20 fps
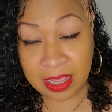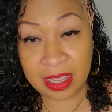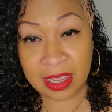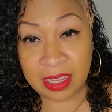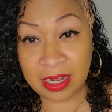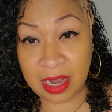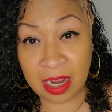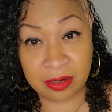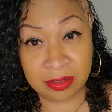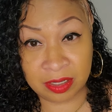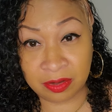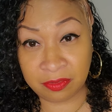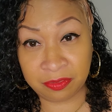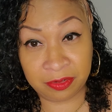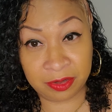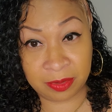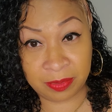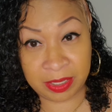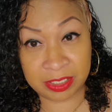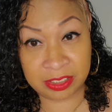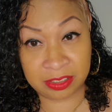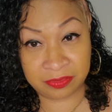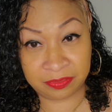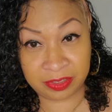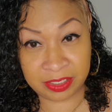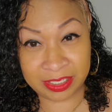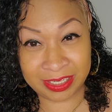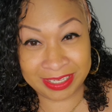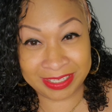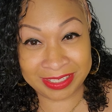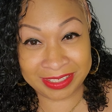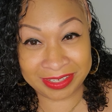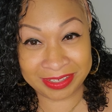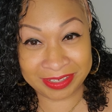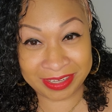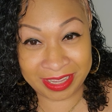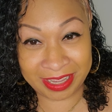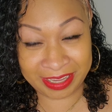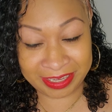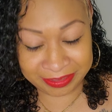and I don't give a fuck about your feelings,
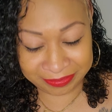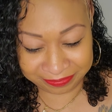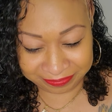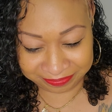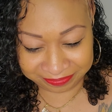okay?